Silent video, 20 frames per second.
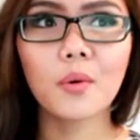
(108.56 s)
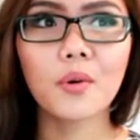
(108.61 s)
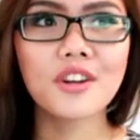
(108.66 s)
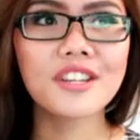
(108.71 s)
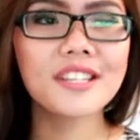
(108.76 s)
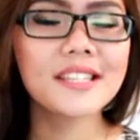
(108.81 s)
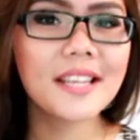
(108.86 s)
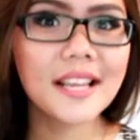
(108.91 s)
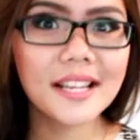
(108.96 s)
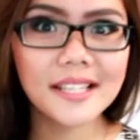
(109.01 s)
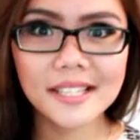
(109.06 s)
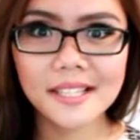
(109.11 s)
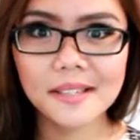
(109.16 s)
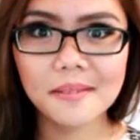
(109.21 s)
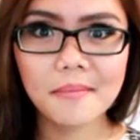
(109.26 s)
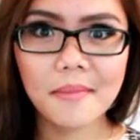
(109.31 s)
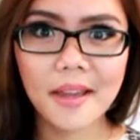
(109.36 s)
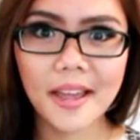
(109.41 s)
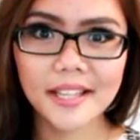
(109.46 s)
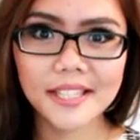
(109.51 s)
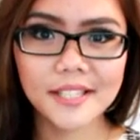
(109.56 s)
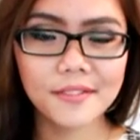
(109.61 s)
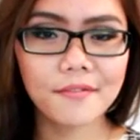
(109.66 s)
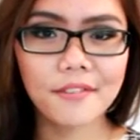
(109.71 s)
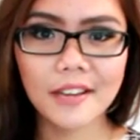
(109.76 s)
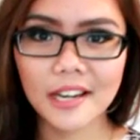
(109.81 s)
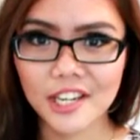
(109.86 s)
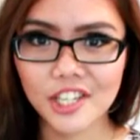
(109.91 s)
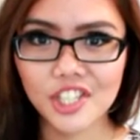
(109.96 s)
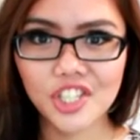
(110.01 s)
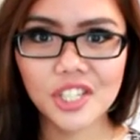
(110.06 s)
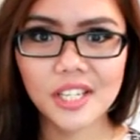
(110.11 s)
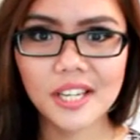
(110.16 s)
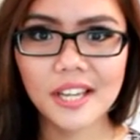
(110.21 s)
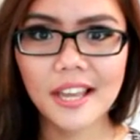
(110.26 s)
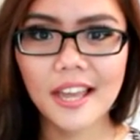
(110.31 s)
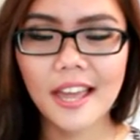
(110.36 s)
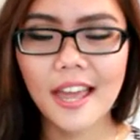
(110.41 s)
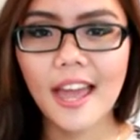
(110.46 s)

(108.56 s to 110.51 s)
or satin matte finish.